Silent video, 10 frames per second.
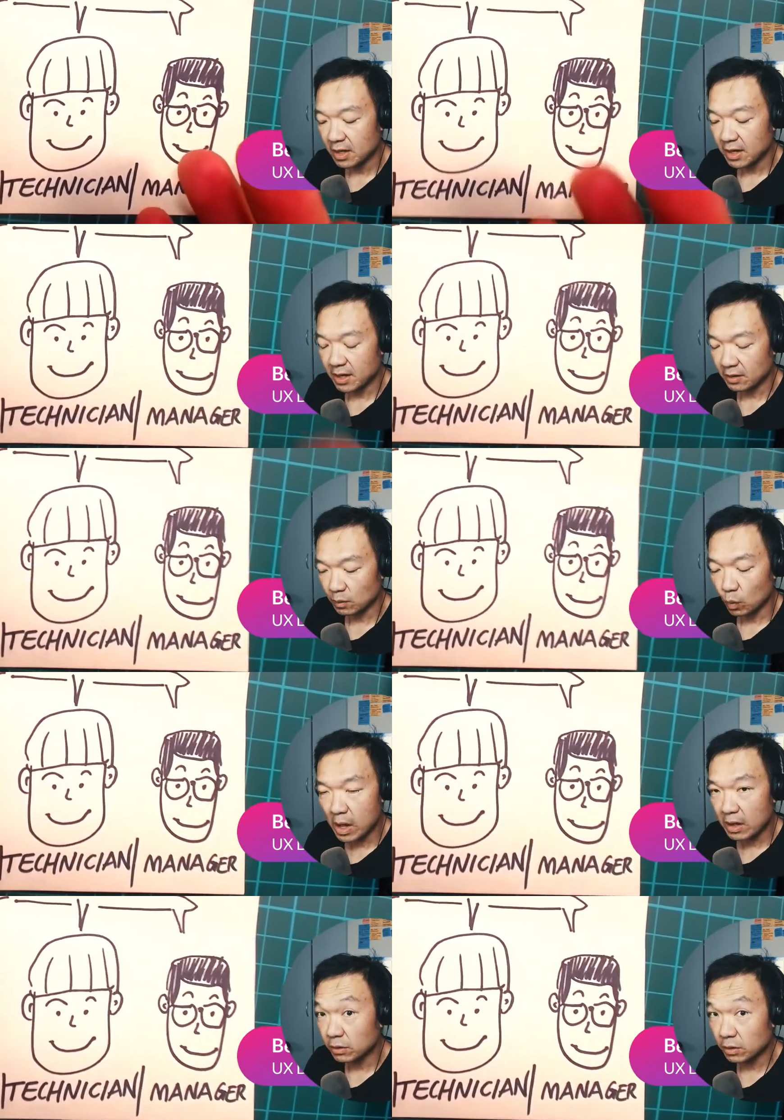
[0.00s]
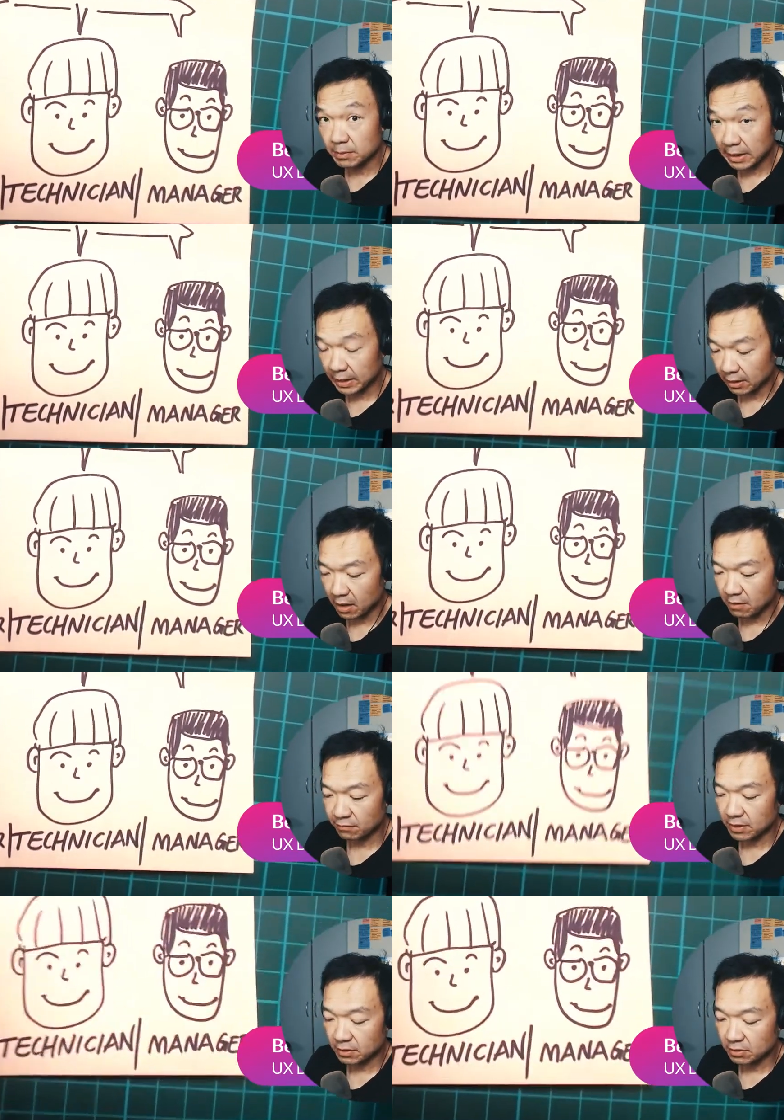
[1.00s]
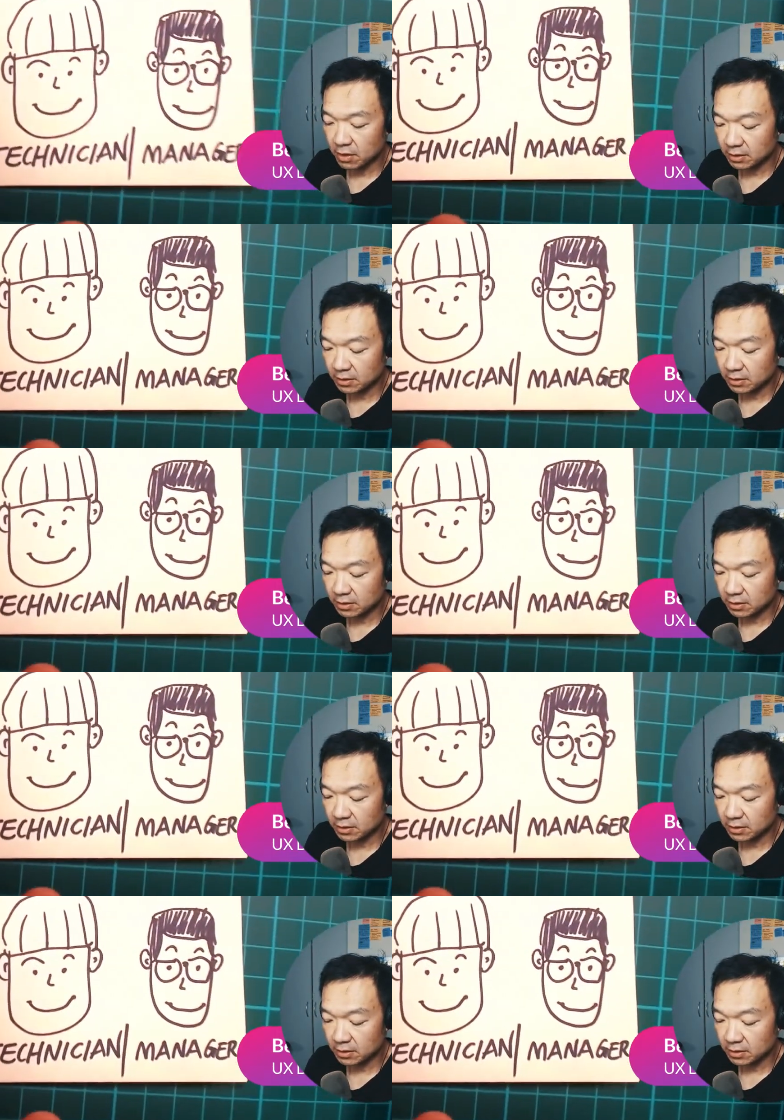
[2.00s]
and while you're making coffee, you are